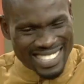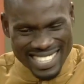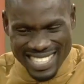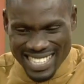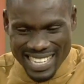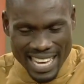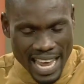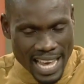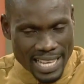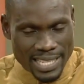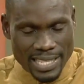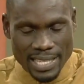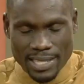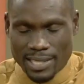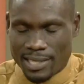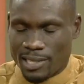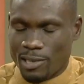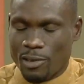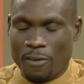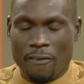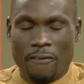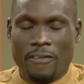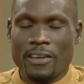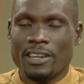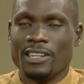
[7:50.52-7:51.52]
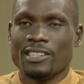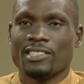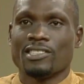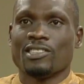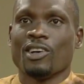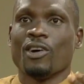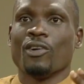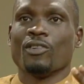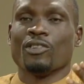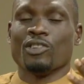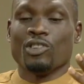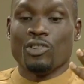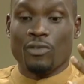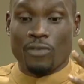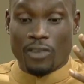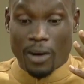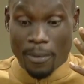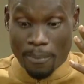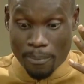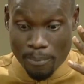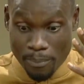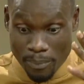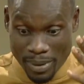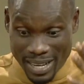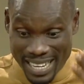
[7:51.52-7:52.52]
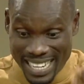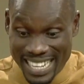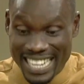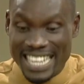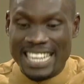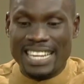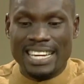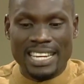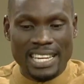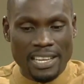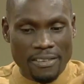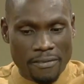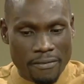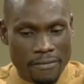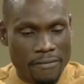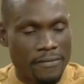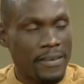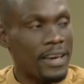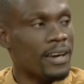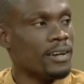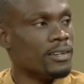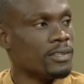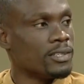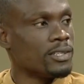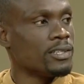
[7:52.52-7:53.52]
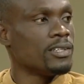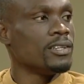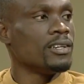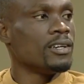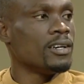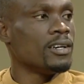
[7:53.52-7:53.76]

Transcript: the slightest, you feel as though you've completely failed.